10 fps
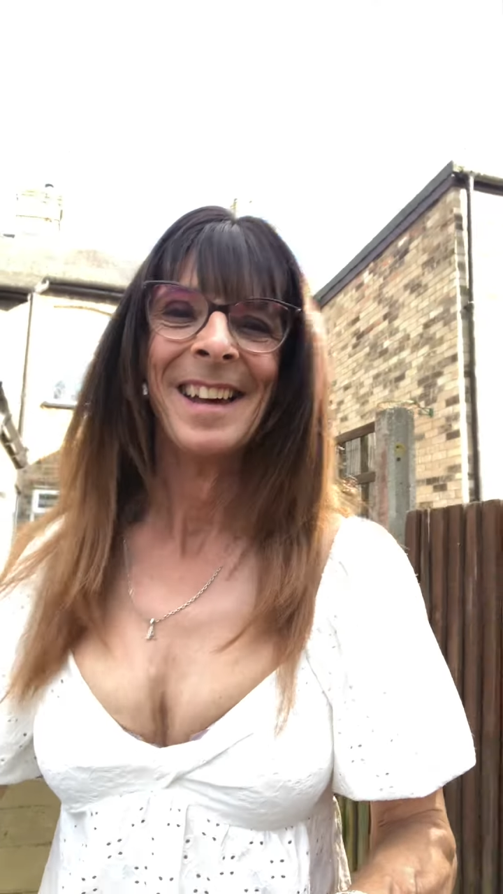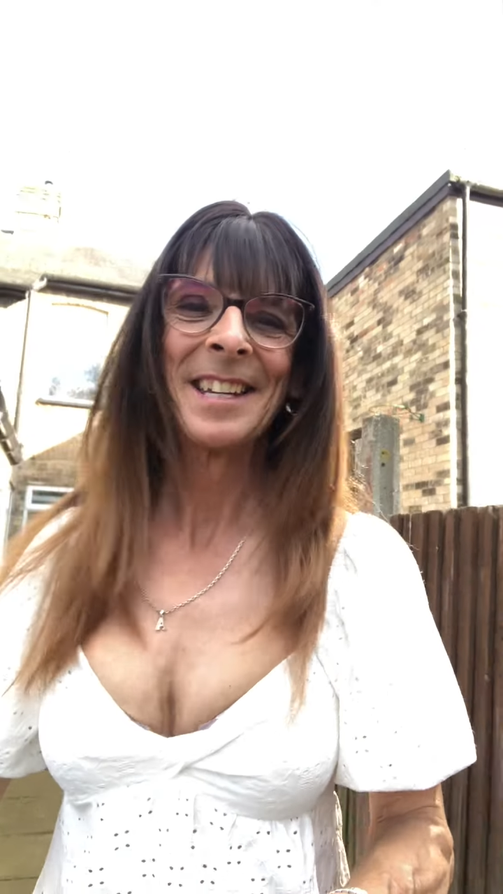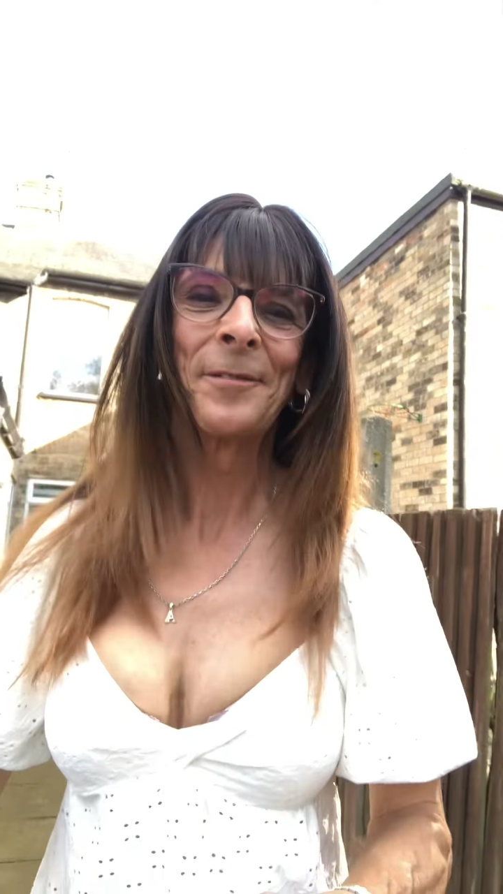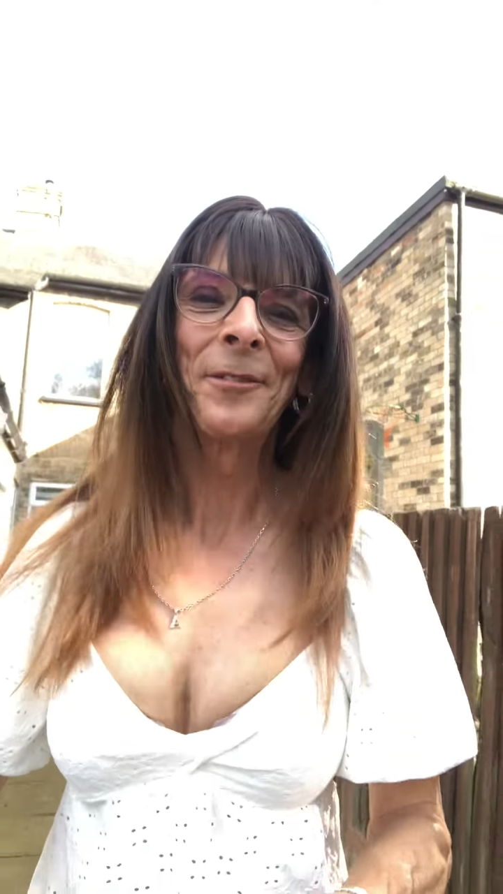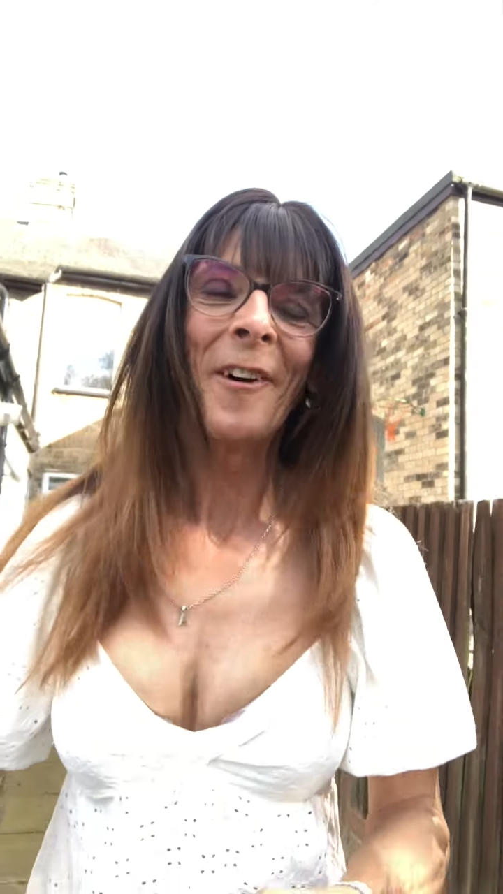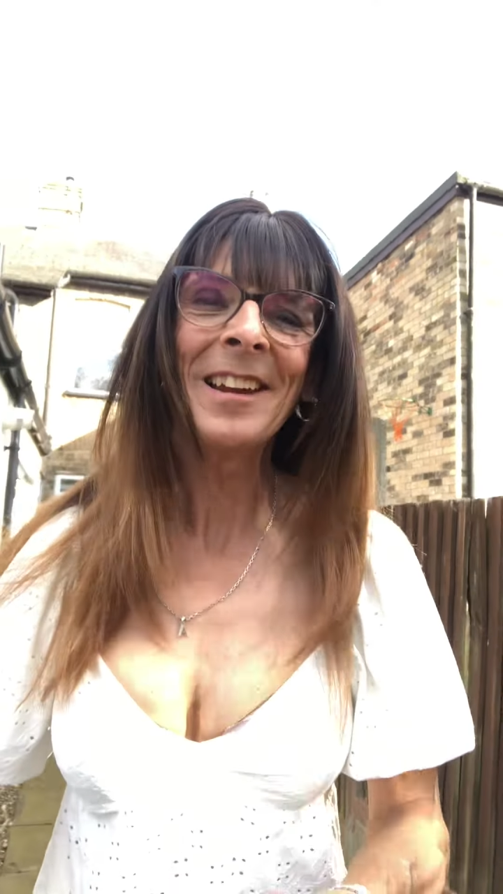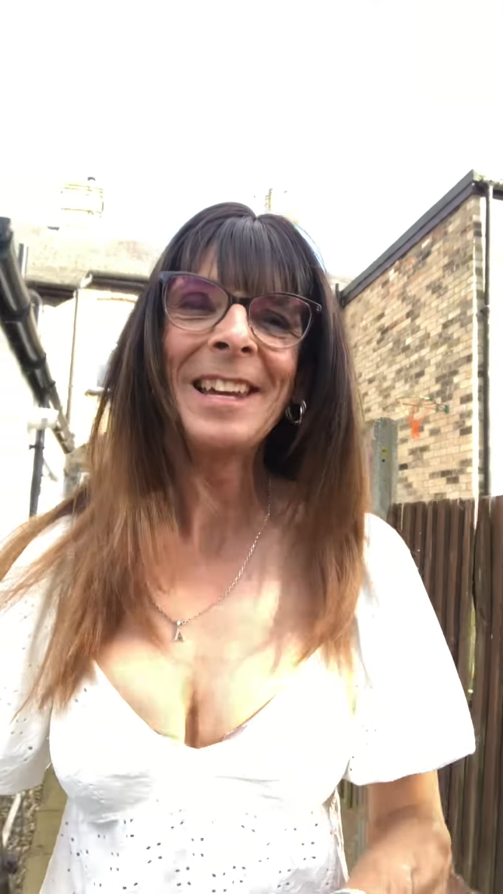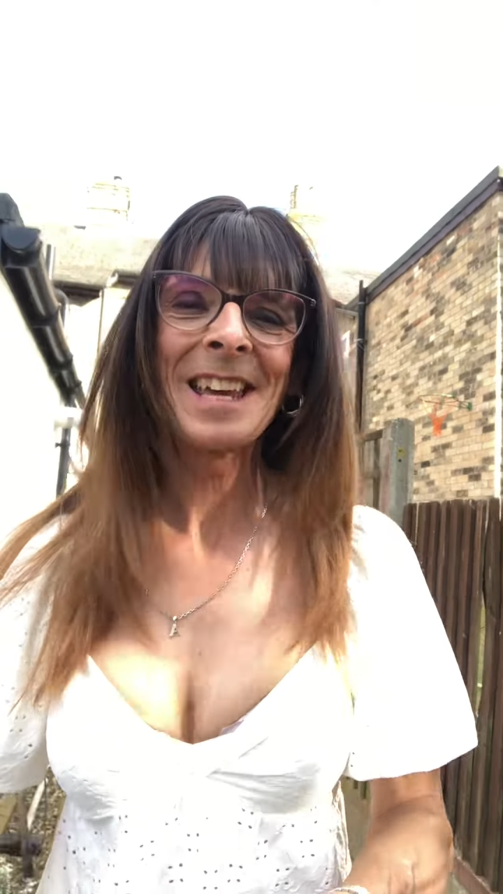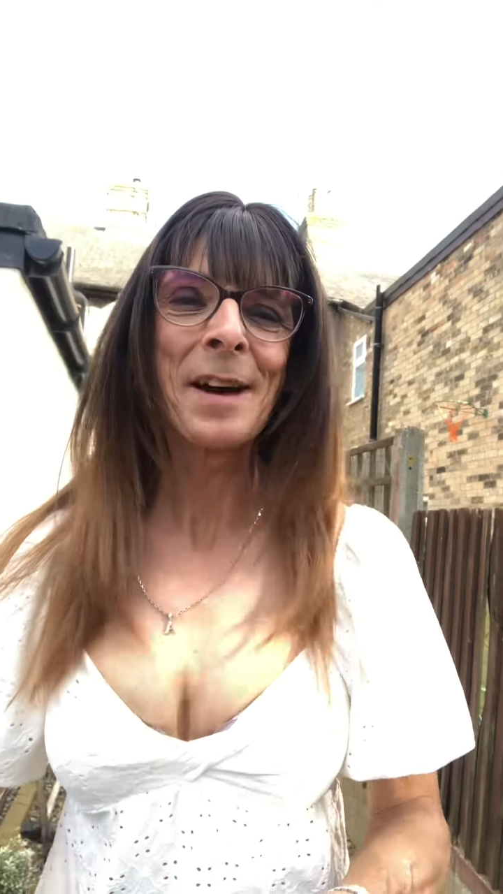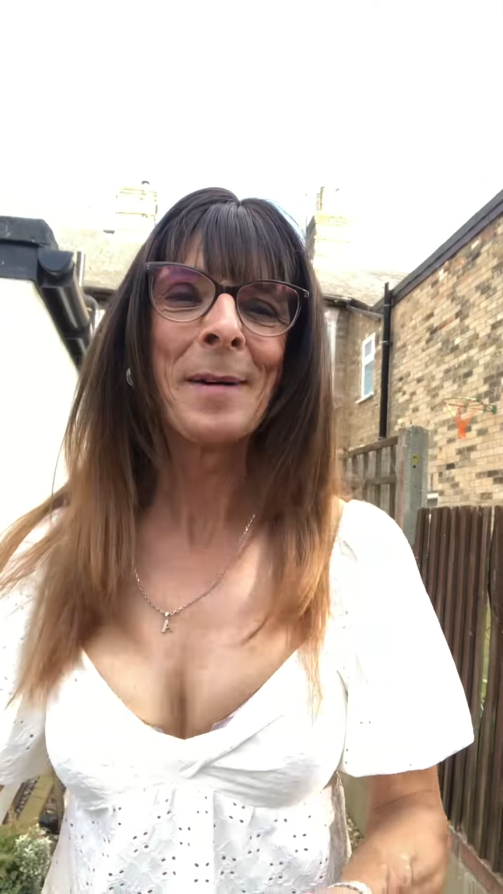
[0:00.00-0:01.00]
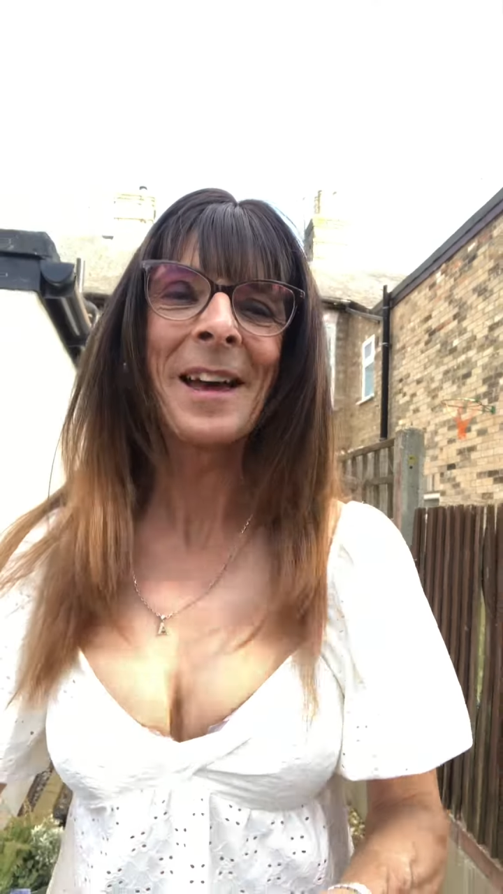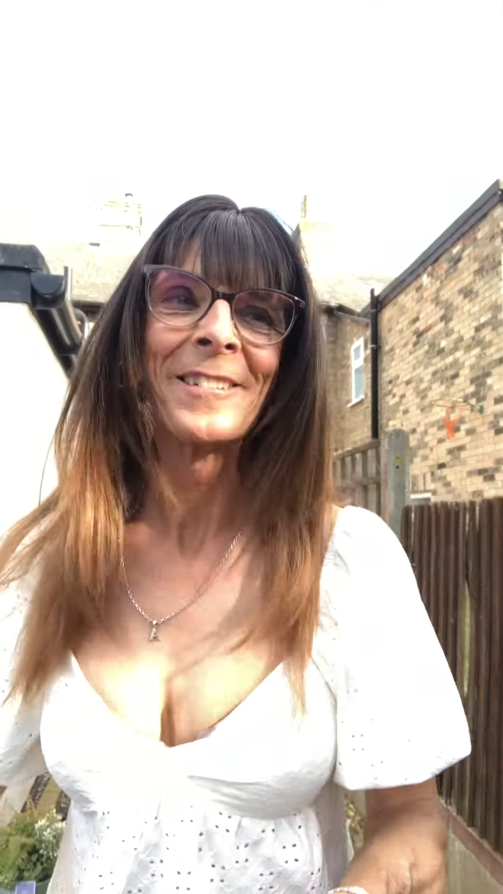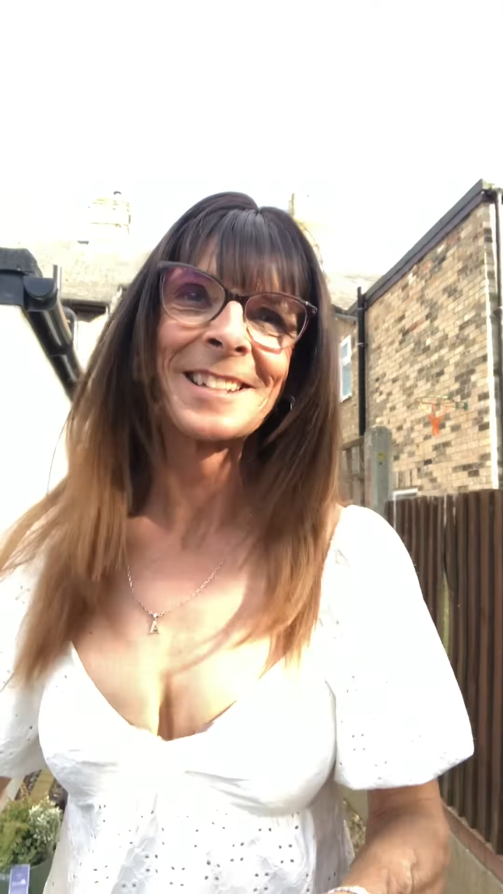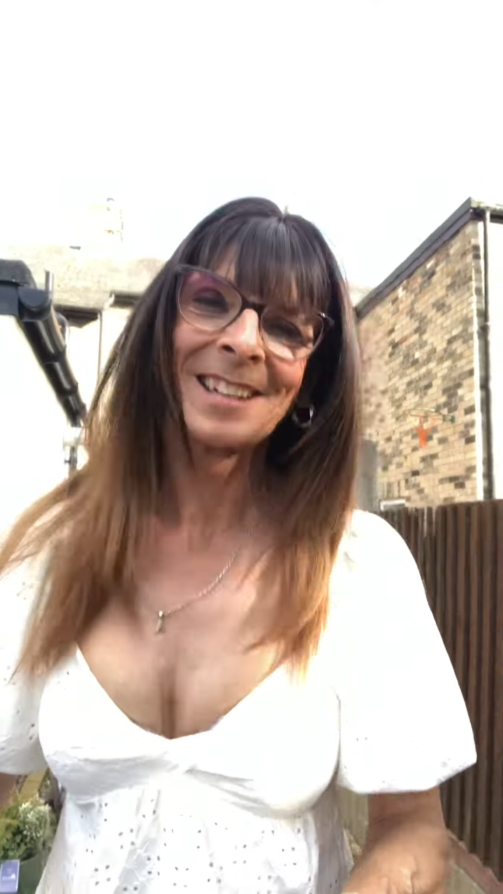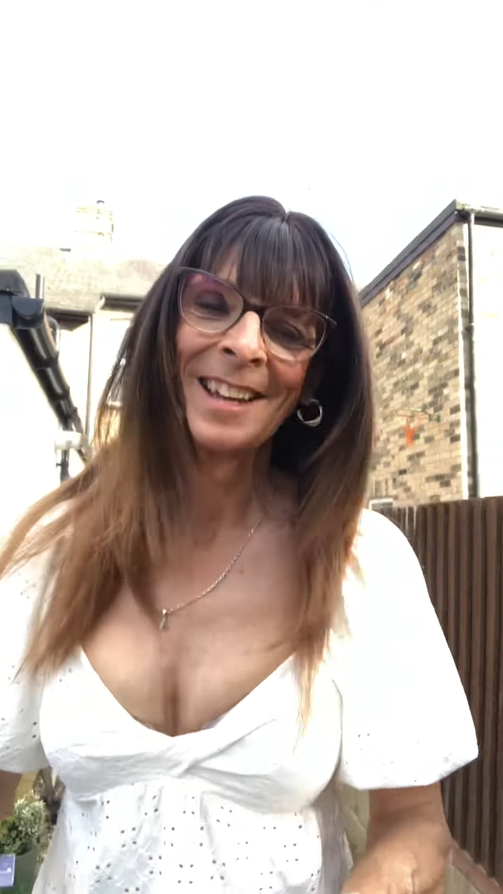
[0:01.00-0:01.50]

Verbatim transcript: it's finally come out.